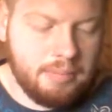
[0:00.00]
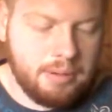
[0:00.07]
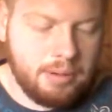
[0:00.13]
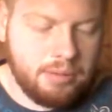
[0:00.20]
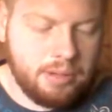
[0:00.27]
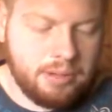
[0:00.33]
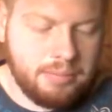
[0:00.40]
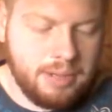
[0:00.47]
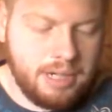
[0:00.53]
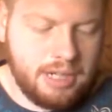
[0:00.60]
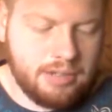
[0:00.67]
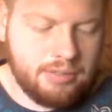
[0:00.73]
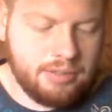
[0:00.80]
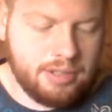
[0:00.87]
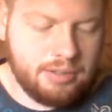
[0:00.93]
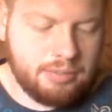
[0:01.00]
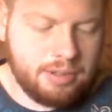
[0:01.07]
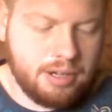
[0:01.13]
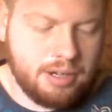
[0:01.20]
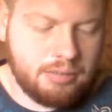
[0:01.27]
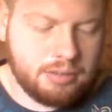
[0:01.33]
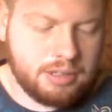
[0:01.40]
But with many of them
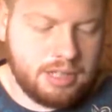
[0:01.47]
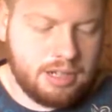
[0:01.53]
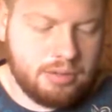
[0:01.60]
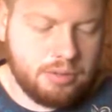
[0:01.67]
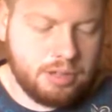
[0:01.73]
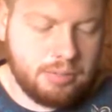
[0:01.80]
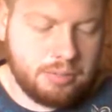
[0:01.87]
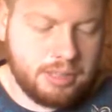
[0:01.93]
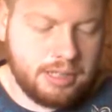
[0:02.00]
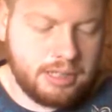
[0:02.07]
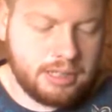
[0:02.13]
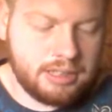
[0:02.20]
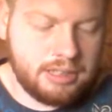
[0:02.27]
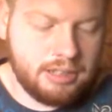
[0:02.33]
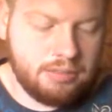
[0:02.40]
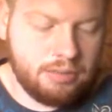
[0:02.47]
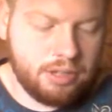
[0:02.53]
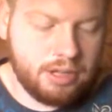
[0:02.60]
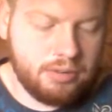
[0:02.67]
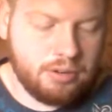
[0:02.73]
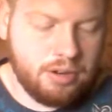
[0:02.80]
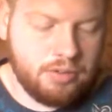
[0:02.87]
God was not well pleased, for
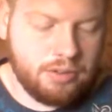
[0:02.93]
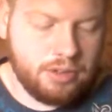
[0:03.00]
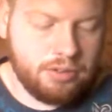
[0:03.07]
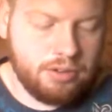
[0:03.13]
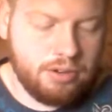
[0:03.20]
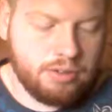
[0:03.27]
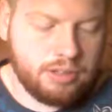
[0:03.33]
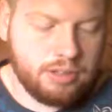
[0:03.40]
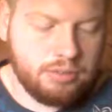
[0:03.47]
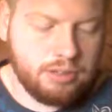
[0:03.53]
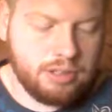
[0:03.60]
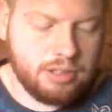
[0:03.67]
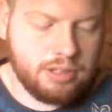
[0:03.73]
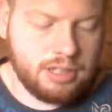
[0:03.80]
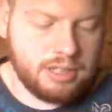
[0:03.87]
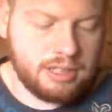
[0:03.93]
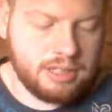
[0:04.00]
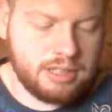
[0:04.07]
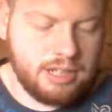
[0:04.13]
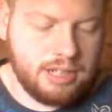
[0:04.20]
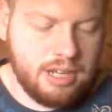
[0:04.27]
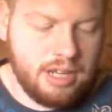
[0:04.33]
they were overthrown in the
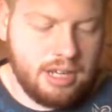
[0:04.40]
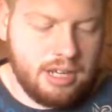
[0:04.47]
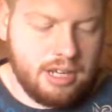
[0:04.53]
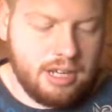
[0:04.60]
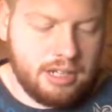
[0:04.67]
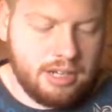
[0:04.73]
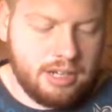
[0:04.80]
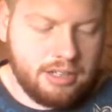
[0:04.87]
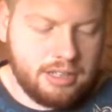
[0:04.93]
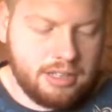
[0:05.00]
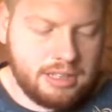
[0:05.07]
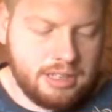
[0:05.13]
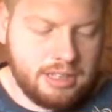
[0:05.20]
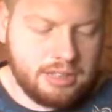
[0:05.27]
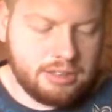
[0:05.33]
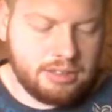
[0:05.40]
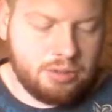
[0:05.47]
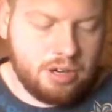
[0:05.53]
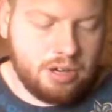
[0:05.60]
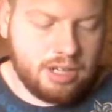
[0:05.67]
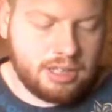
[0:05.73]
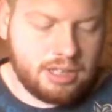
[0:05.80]
wilderness. Now these things
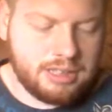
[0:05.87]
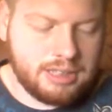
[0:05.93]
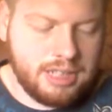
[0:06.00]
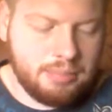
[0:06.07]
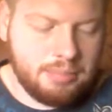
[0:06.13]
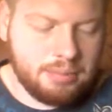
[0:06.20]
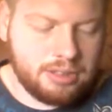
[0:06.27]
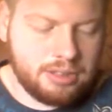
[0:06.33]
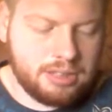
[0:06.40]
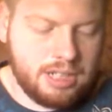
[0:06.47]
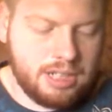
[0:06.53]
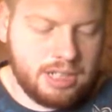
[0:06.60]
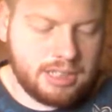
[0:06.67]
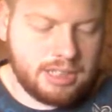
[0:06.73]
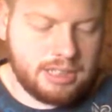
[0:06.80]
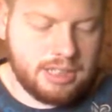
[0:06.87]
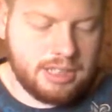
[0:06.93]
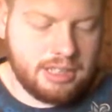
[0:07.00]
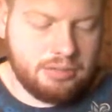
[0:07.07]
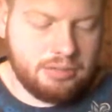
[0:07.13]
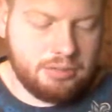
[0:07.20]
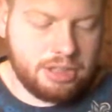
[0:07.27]
were our examples, to the
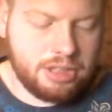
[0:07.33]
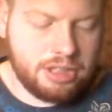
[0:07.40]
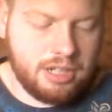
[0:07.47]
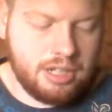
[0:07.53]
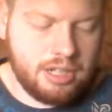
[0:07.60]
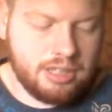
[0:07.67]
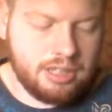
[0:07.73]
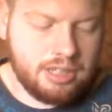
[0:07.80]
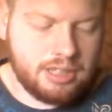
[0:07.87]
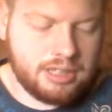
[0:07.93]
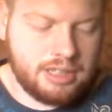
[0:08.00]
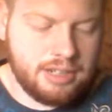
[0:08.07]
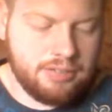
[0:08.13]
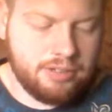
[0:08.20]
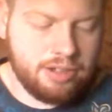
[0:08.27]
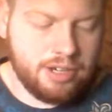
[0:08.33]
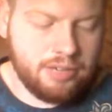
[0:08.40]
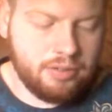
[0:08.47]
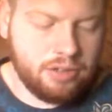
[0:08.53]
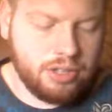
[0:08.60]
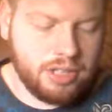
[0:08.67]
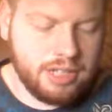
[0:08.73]
intent that we should not lust after
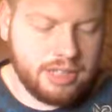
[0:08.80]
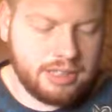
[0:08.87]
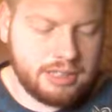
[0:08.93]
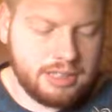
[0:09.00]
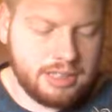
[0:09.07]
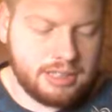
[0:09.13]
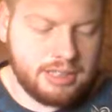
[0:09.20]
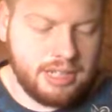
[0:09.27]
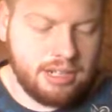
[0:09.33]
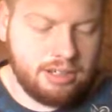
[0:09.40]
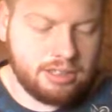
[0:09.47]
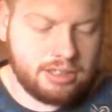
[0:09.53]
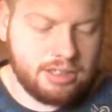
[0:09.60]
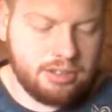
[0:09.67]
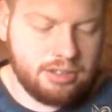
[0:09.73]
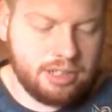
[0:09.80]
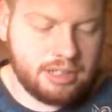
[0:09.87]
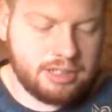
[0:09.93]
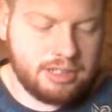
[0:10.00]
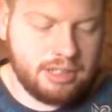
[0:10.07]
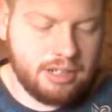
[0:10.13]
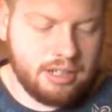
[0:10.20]
evil things, as they also
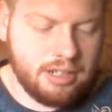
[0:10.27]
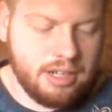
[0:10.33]
lusted.